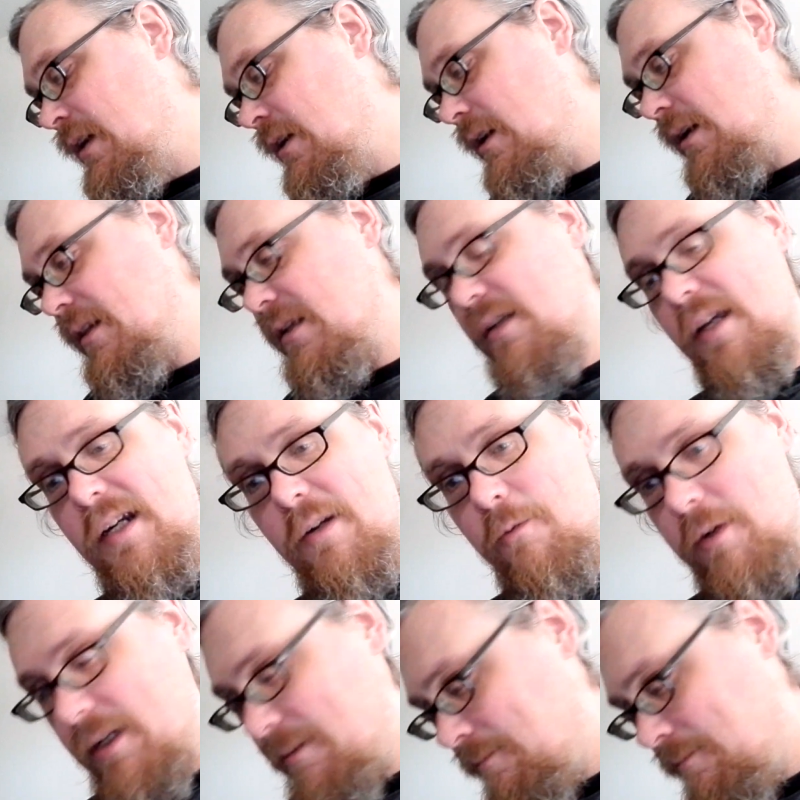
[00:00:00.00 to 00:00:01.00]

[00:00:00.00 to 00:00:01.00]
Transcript: All right, the second one,